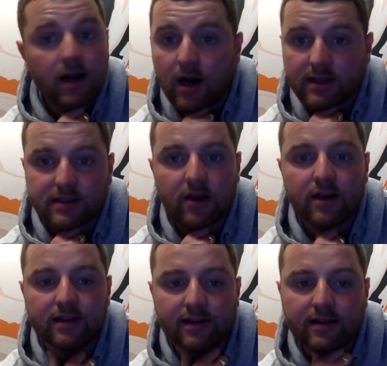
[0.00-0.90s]
I
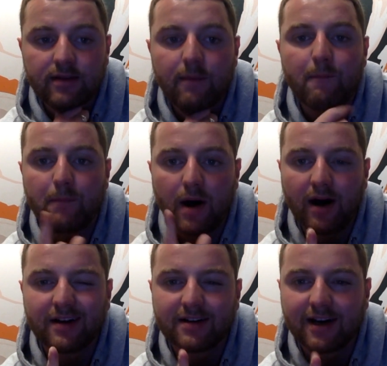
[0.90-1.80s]
certainly didn't,
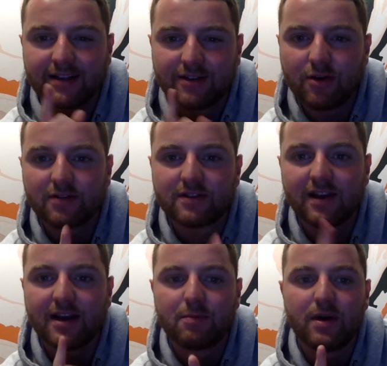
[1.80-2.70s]
but I do have to
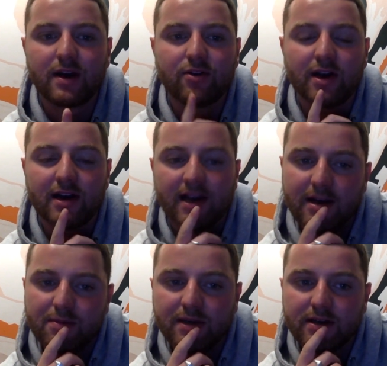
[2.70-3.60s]
take a bit of credit
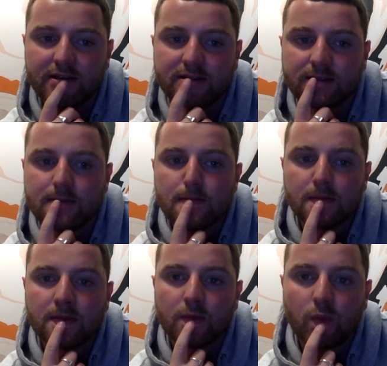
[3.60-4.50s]
here because
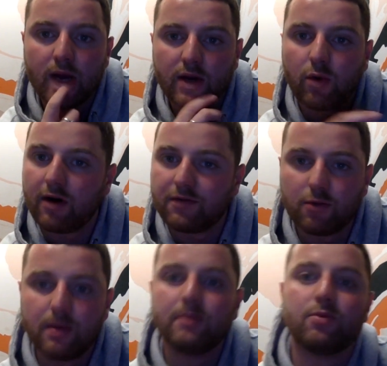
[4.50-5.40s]
where quite a
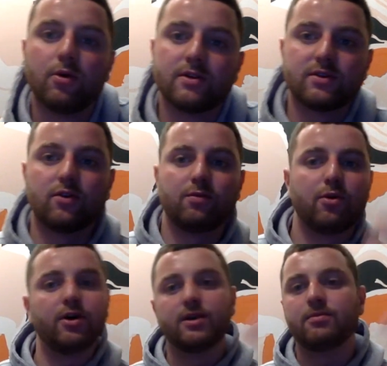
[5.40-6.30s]
few people were sort of
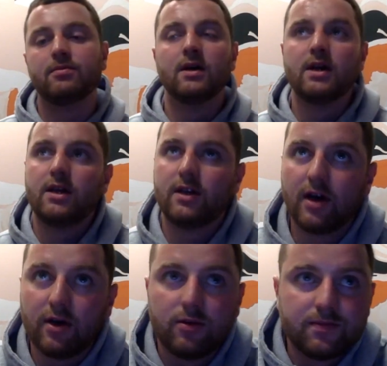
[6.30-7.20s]
putting them, you
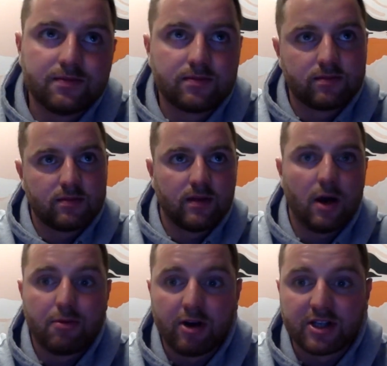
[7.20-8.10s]
know,
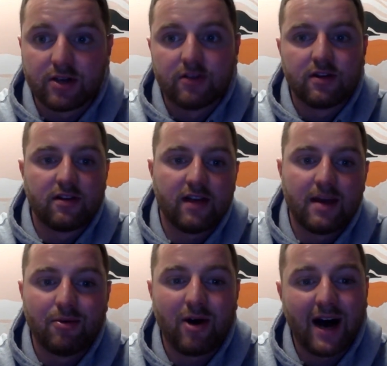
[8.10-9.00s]
upper echelon to the
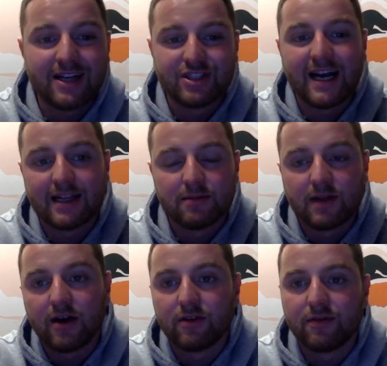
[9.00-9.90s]
table. I actually had them
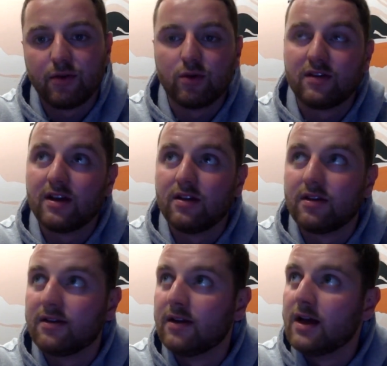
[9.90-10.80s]
down at
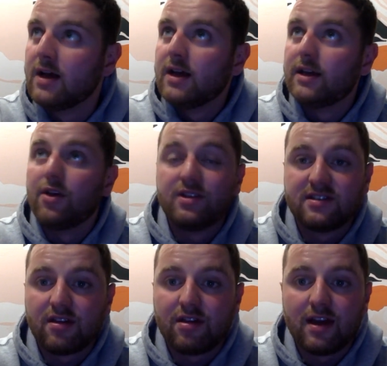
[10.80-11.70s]
14th, and you know, this
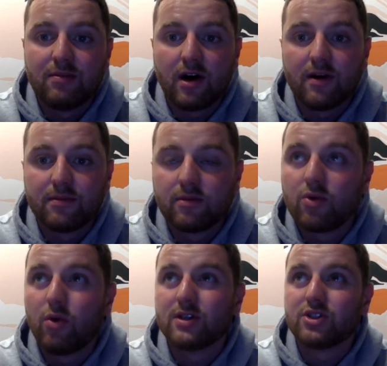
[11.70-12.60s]
is a theme that I'm
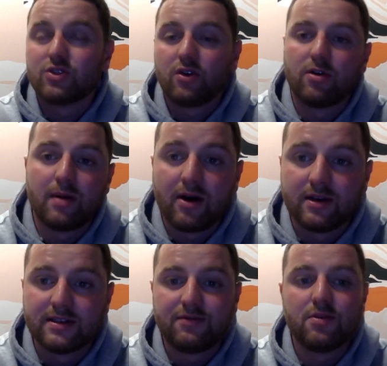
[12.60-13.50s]
quite strong about.
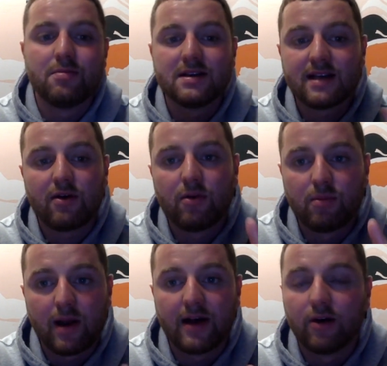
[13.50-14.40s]
Is if you miss out on
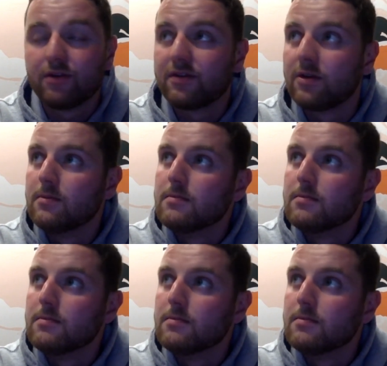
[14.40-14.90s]
playoffs